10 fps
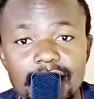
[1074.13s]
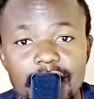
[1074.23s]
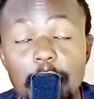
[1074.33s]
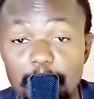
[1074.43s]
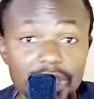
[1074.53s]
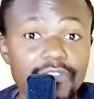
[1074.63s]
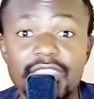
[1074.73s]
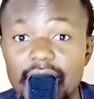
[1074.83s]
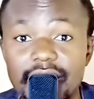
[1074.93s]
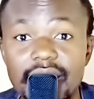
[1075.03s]
i beef
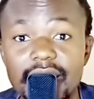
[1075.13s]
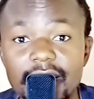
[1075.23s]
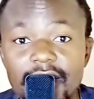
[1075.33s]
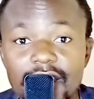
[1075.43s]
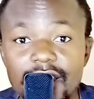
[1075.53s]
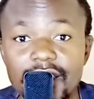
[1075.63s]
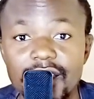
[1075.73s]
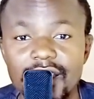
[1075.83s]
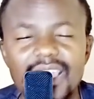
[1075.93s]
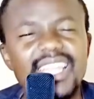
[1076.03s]
dang
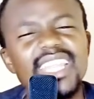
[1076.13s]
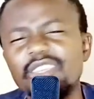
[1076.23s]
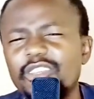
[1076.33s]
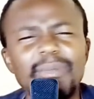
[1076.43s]
leswi swa